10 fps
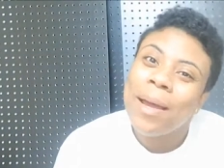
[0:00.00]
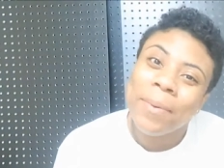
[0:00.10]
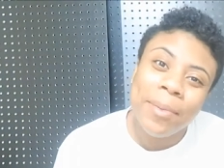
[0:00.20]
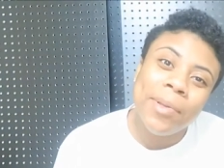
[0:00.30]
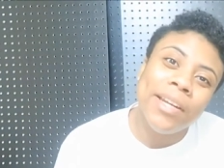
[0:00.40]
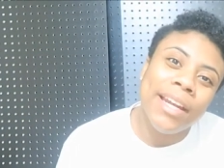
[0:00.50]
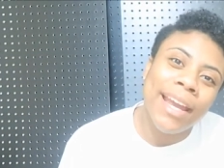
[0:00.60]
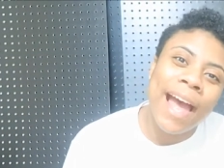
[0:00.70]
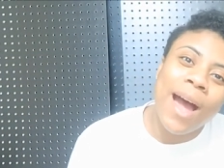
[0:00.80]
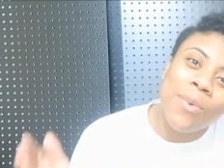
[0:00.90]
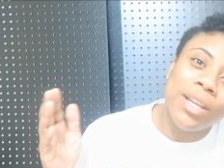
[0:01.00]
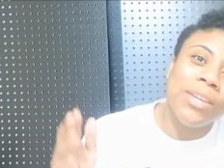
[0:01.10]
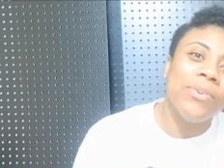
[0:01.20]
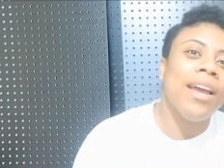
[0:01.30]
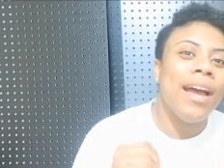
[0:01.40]
Mom community. How are
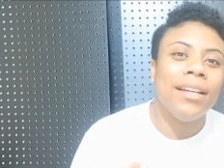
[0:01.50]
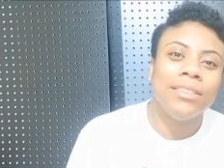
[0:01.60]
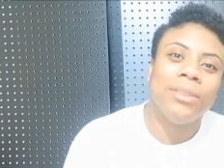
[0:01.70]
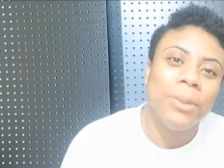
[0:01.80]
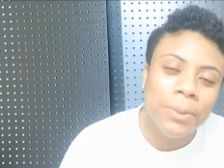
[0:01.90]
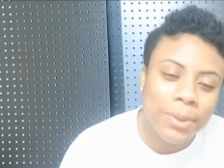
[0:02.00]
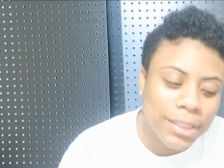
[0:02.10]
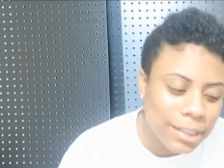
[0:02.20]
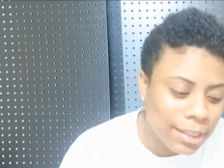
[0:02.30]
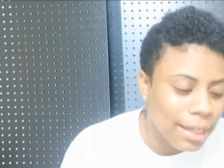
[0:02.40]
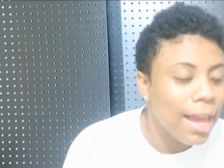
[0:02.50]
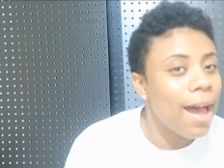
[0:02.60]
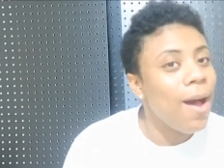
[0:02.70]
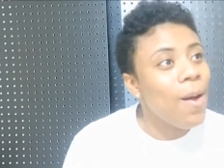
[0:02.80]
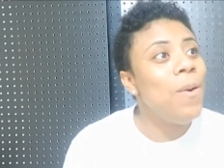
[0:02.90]
you guys doing?
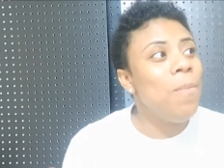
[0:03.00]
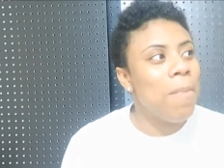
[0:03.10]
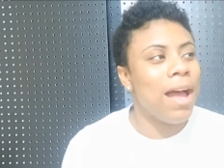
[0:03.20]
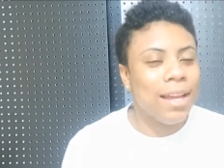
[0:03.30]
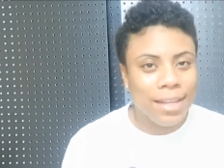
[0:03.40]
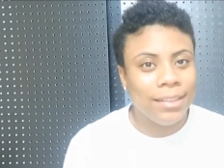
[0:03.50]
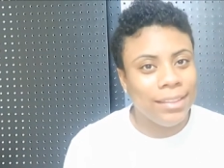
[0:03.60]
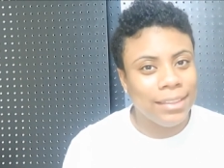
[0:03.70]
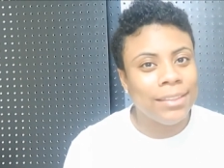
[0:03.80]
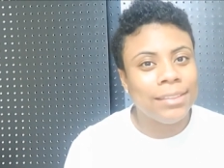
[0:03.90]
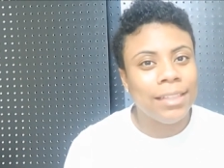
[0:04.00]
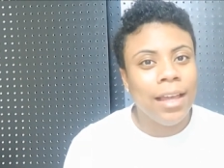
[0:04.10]
Oh my goodness.